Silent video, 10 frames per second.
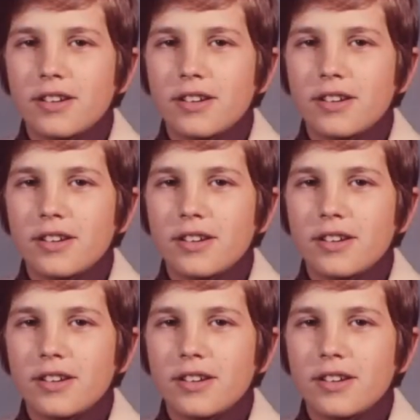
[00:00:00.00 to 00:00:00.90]
No.
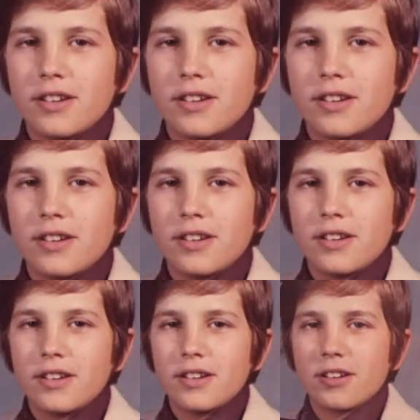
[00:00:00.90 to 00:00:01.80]
The thing about
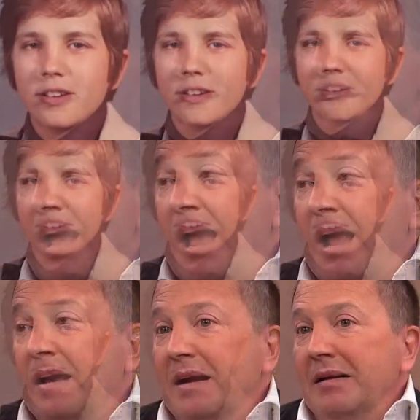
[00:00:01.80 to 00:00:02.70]
me was
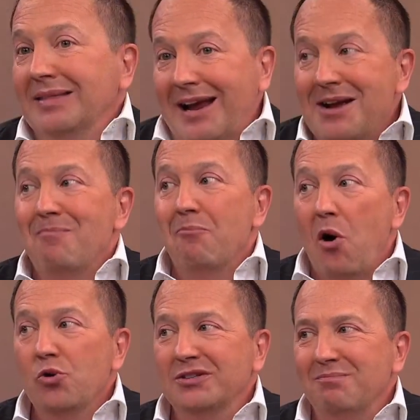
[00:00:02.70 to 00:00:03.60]
that, like
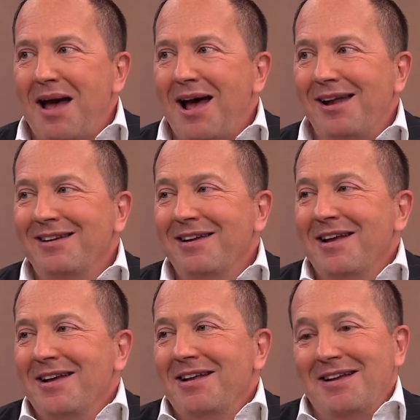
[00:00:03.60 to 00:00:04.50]
most men,
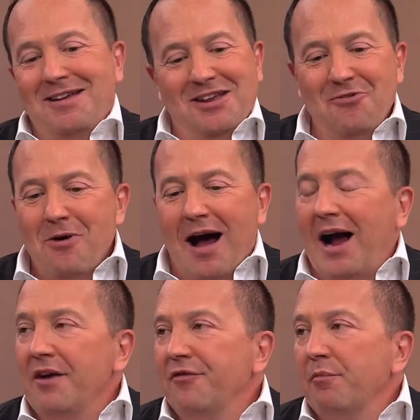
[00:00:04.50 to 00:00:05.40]
you
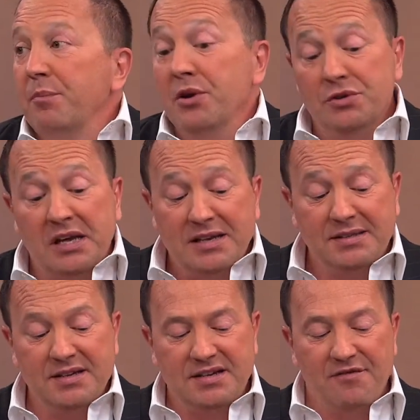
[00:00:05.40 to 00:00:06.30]
hide from abuse.
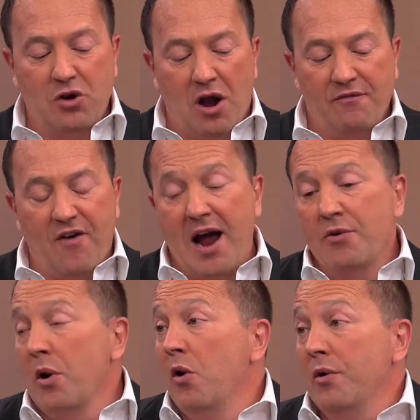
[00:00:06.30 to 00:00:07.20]
Since I've gone
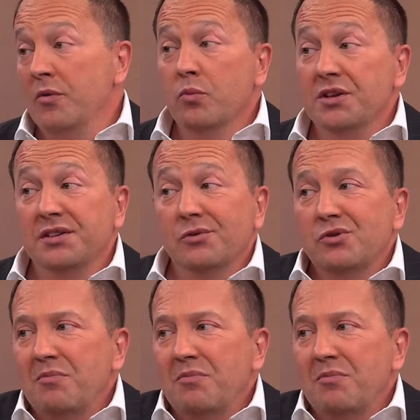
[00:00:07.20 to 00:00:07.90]
viral and with social